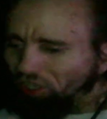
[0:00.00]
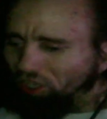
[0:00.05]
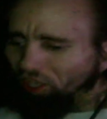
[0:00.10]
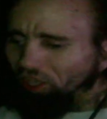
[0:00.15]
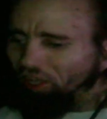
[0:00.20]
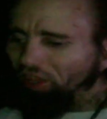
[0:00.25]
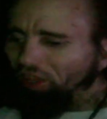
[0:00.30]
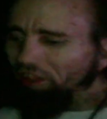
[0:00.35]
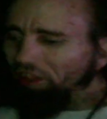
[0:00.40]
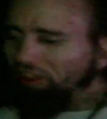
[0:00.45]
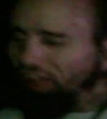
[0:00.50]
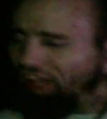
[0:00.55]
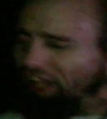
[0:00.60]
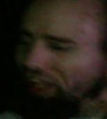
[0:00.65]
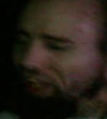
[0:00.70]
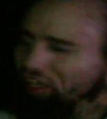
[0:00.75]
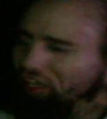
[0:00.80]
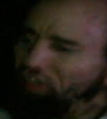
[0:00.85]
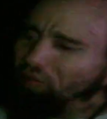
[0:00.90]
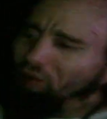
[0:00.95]

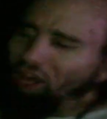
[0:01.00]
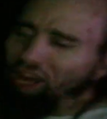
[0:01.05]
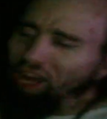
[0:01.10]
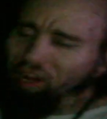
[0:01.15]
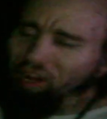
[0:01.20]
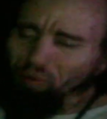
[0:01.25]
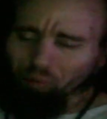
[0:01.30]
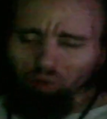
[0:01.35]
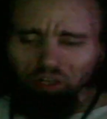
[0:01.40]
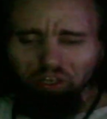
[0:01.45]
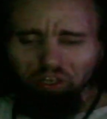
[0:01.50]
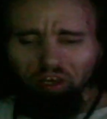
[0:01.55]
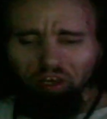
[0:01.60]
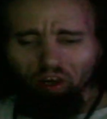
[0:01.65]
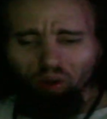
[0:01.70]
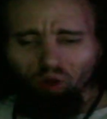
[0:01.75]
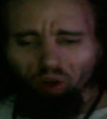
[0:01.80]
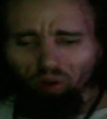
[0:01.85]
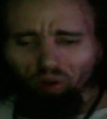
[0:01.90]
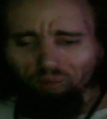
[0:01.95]
Then you had one of your
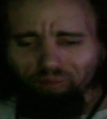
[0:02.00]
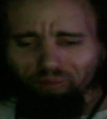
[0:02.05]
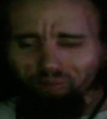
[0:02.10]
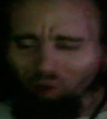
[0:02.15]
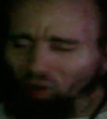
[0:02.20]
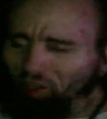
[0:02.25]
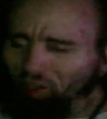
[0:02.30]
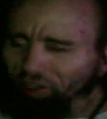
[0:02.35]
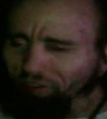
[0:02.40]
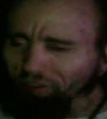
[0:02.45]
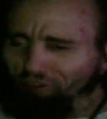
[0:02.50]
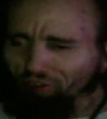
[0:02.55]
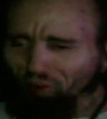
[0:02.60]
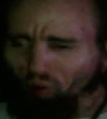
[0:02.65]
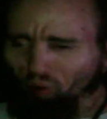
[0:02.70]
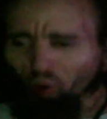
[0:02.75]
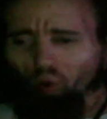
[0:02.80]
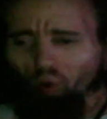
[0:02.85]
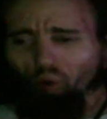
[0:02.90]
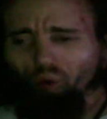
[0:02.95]
little fucking
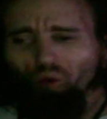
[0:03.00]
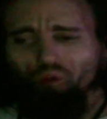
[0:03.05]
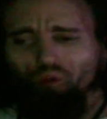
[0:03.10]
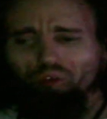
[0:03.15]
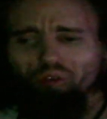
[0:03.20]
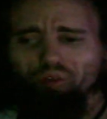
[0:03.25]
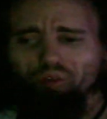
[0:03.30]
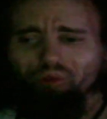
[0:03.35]
trolls